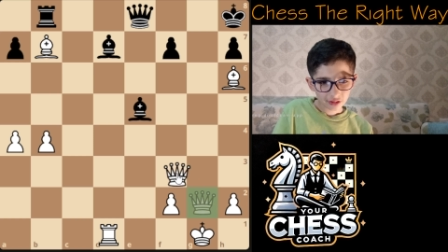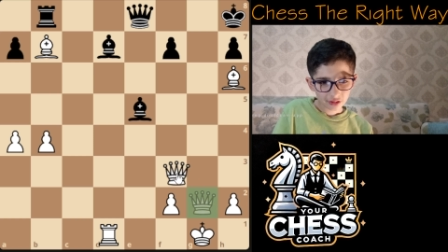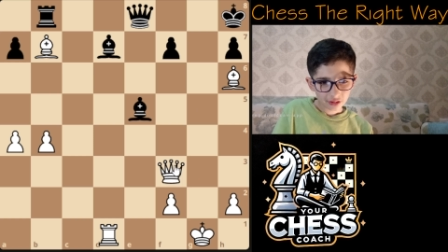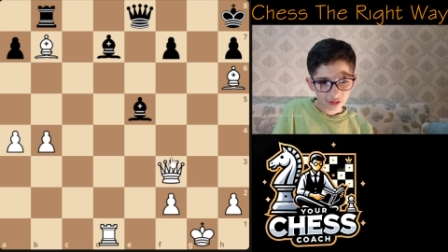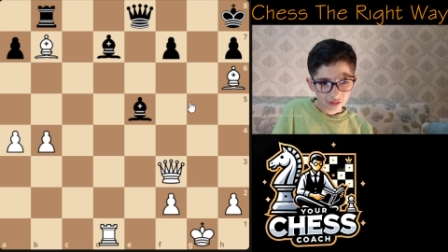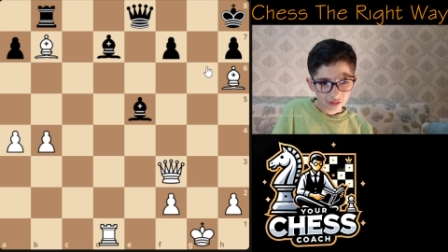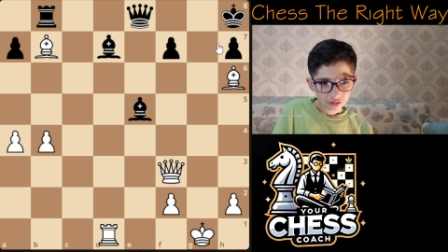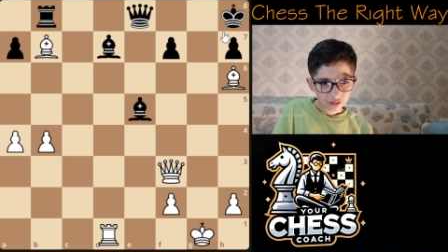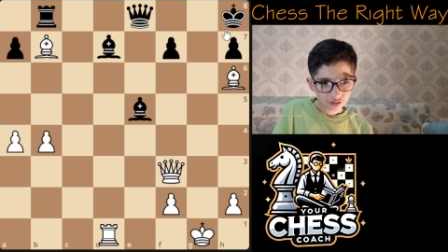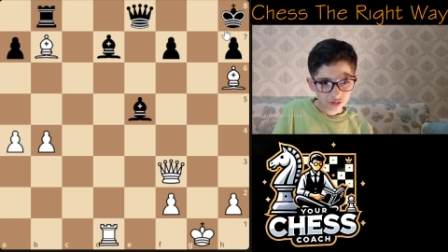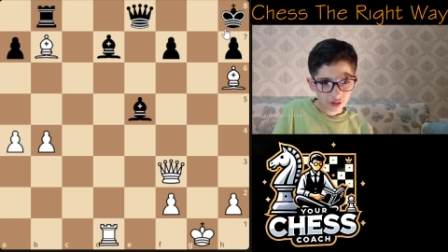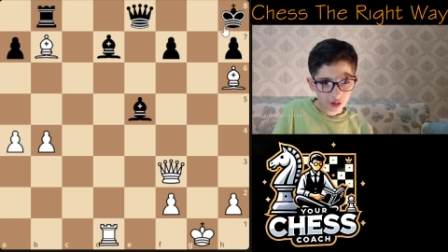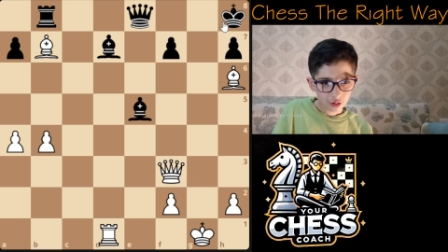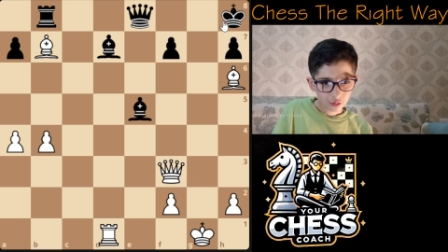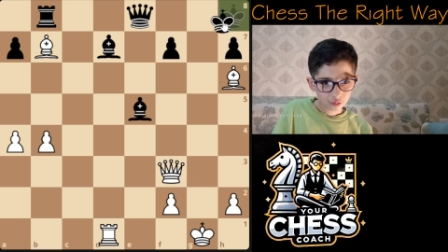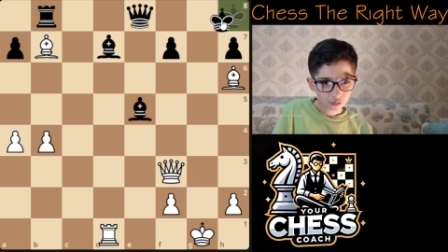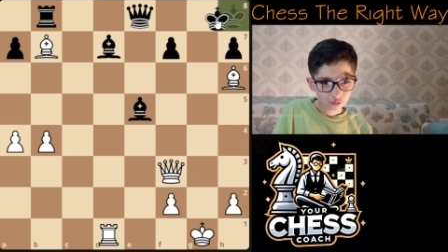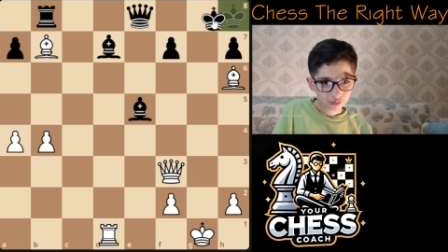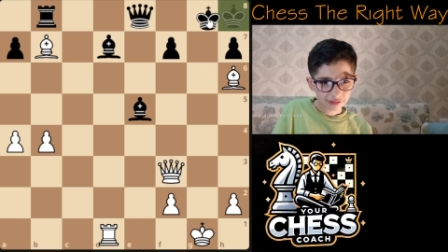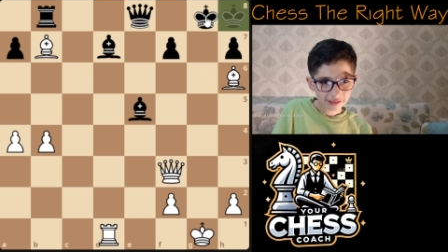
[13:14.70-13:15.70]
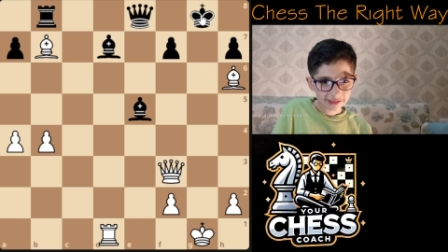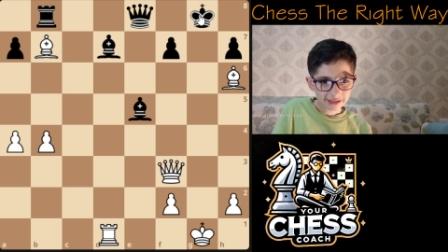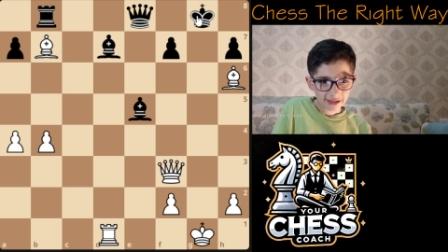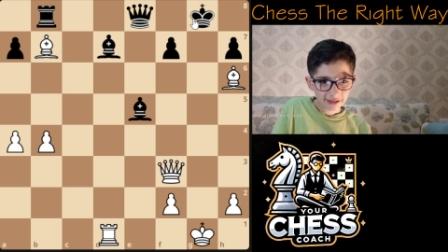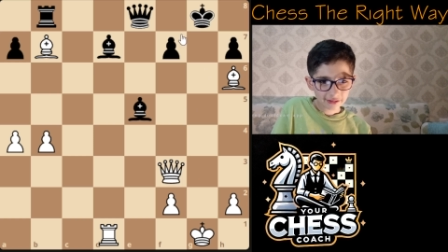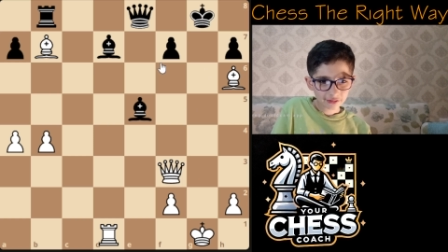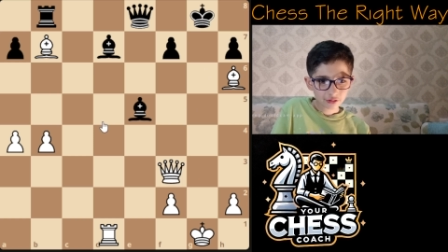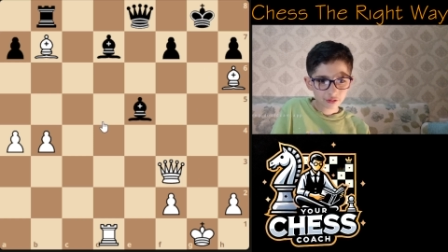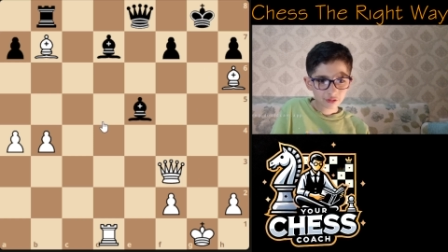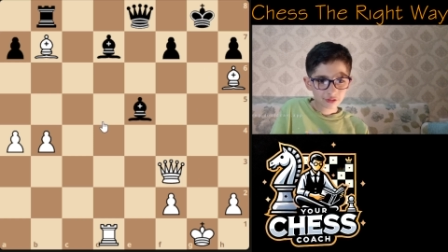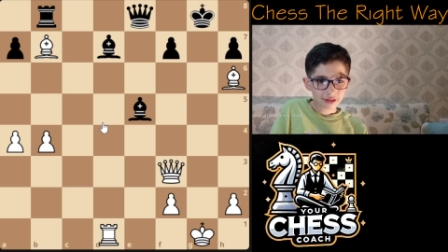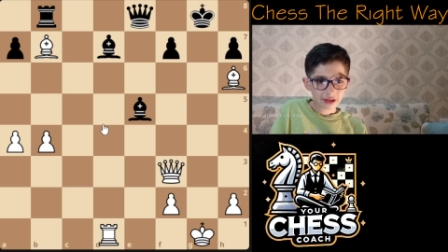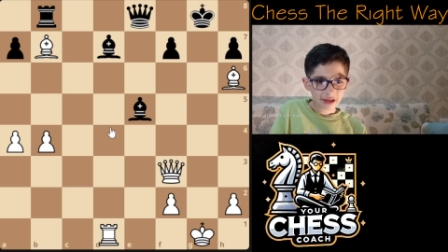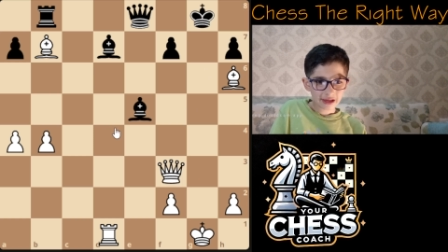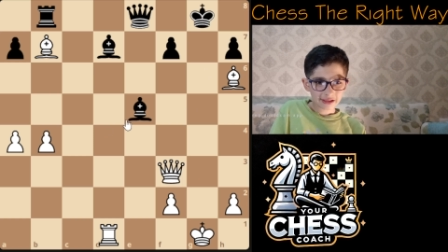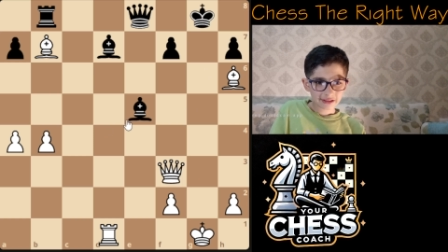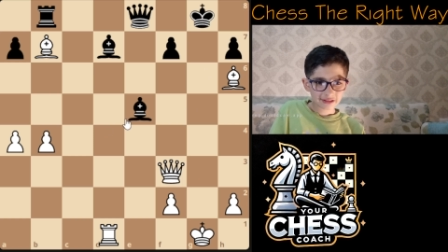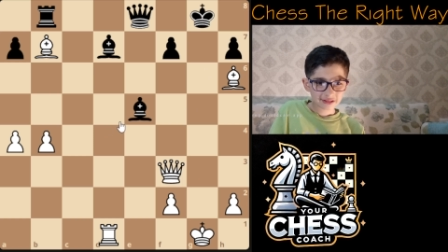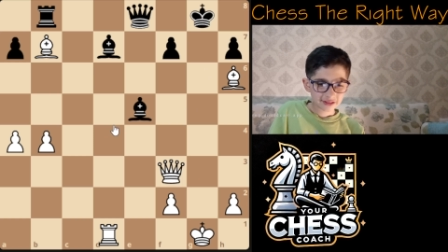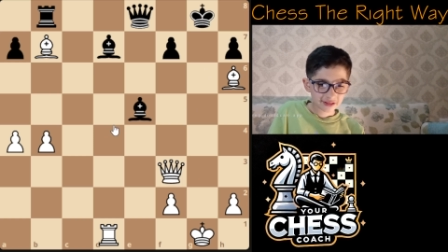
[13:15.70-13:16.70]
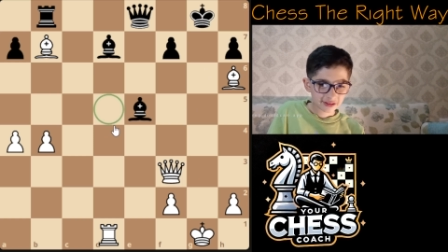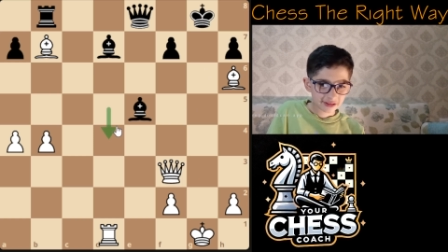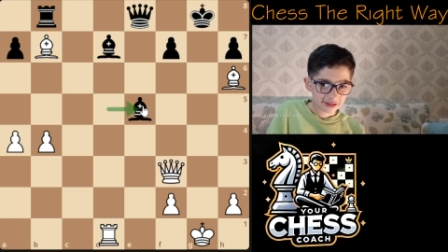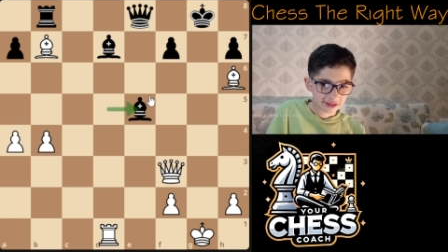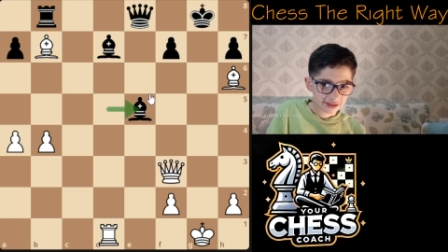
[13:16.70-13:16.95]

So we can't do that.